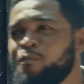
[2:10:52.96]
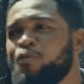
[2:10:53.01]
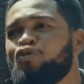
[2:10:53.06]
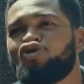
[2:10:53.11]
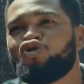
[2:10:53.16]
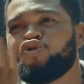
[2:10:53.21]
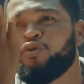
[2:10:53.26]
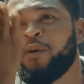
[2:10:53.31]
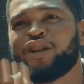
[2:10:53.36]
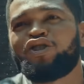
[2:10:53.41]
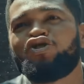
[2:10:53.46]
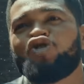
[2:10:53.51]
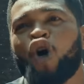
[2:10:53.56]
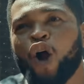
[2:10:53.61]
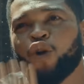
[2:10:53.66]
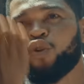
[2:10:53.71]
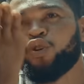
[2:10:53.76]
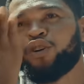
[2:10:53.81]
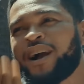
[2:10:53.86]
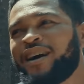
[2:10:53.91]

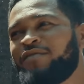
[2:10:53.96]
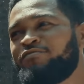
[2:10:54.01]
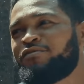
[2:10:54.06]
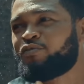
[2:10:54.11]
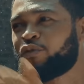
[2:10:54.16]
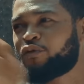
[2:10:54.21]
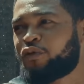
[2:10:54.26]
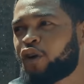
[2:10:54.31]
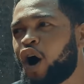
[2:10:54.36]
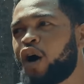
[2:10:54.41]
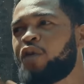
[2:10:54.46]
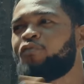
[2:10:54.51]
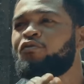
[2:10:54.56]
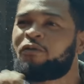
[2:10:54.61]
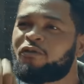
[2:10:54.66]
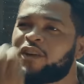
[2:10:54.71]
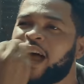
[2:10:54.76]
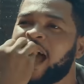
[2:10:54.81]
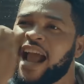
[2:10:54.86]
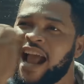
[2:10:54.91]

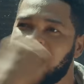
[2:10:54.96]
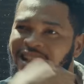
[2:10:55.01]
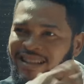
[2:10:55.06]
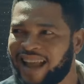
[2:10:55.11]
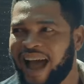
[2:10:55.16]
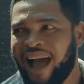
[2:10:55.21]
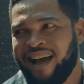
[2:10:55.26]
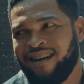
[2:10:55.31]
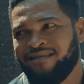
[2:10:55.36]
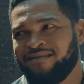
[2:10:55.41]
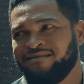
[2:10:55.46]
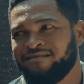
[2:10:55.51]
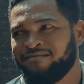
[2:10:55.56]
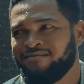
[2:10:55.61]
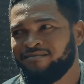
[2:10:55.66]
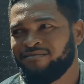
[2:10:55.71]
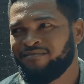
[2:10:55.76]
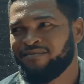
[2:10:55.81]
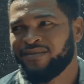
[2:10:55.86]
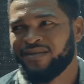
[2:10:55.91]
Before I enter.
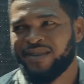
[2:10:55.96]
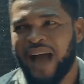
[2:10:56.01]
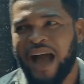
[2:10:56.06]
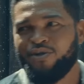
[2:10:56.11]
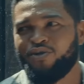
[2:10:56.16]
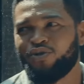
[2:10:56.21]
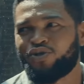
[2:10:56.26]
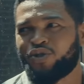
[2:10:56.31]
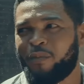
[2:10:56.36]
Are you